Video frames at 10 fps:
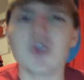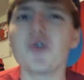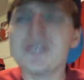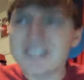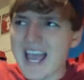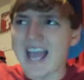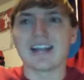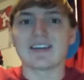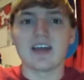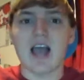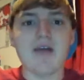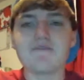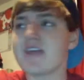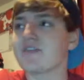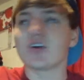Who is that? I've
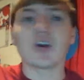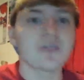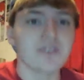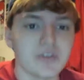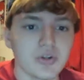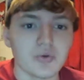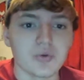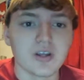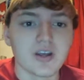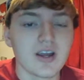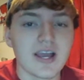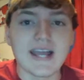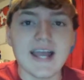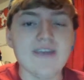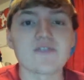never heard of the dude.
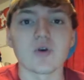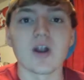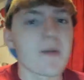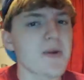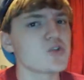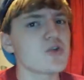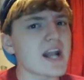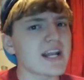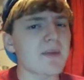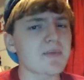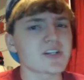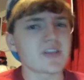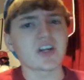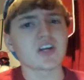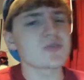Ever. bet you 99% of
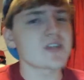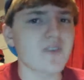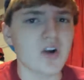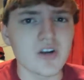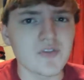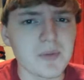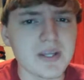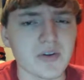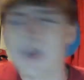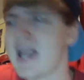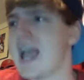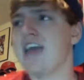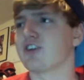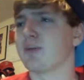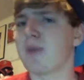the country's never heard of him either. And
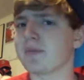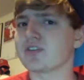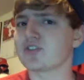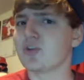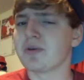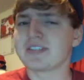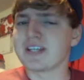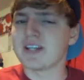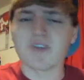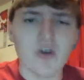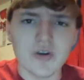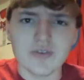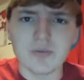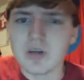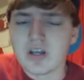you're going to make me look stupid because I never heard of
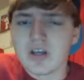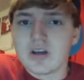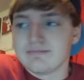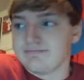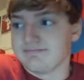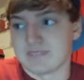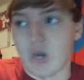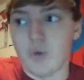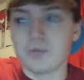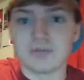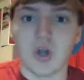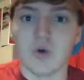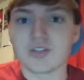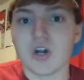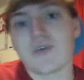him? Go
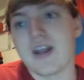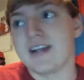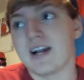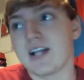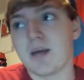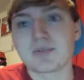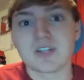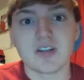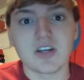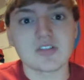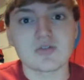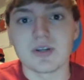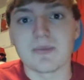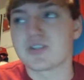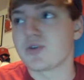go survey 99% of the
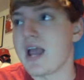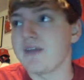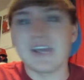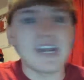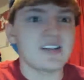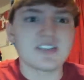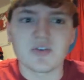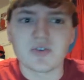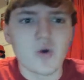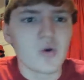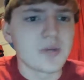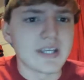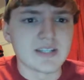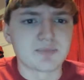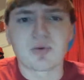country. But bet you half the analysts don't know who
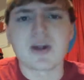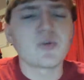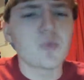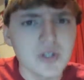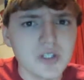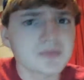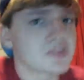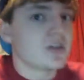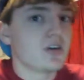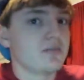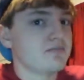he is. Brandon Williams?